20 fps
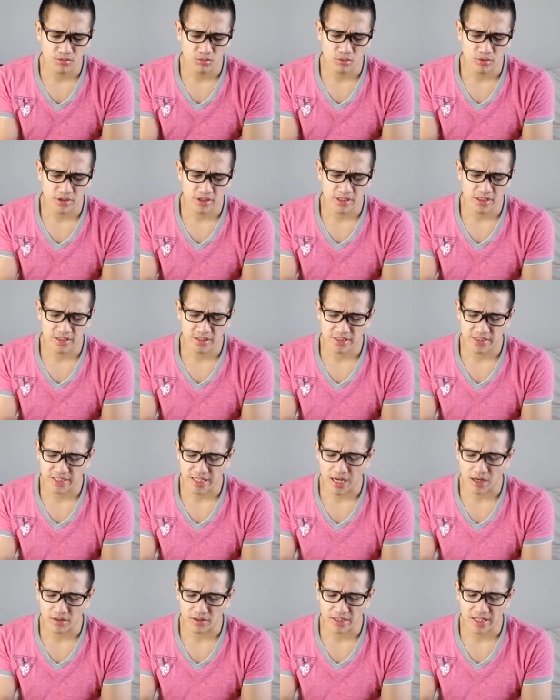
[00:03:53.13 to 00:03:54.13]
what is the
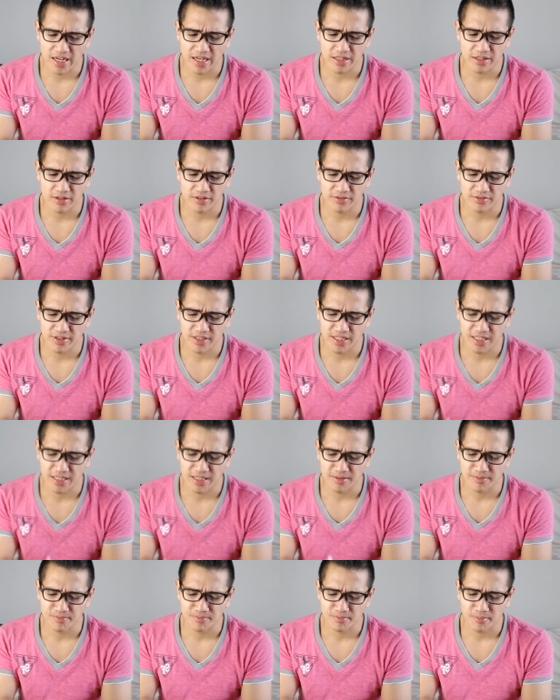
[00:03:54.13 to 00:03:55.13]
outline of
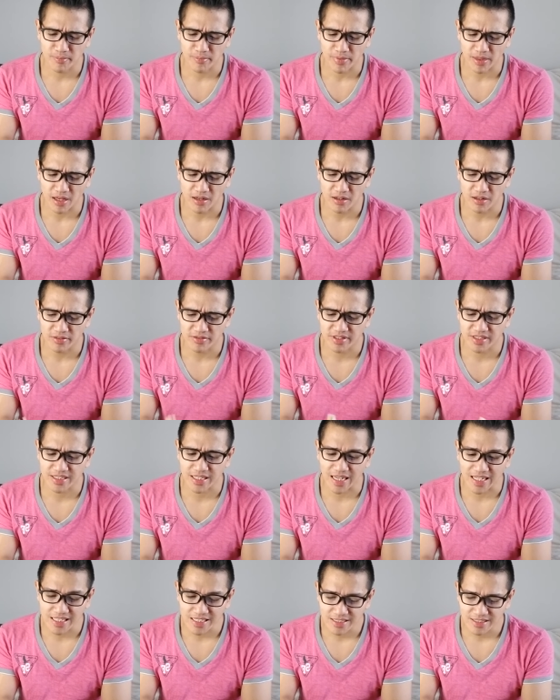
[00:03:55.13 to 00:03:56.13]
um, of
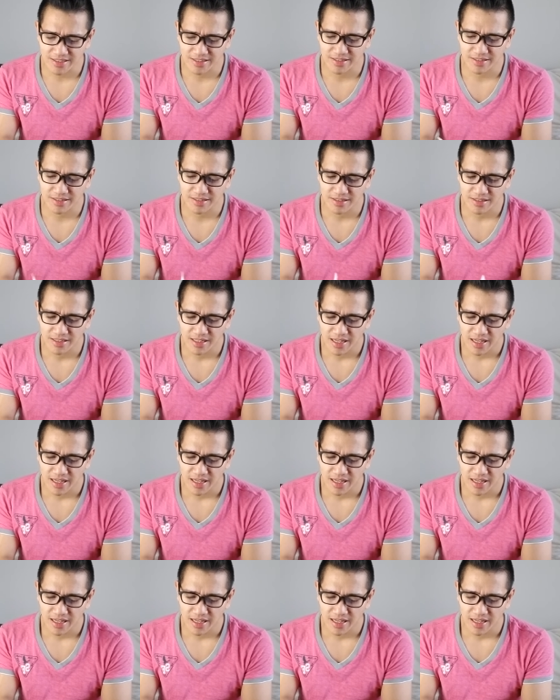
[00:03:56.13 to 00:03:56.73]
science.